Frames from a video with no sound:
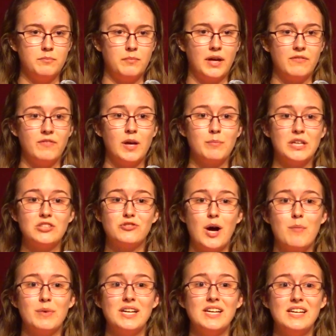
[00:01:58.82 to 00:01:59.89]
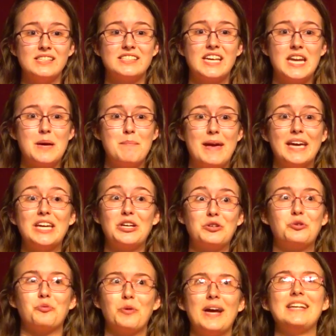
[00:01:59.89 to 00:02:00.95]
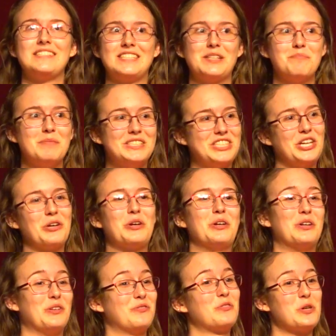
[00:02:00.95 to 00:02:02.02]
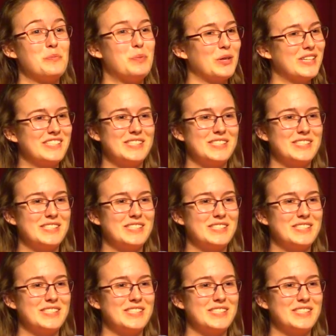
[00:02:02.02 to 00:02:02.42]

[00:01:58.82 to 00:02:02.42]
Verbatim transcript: My family drama is gonna make great material for a book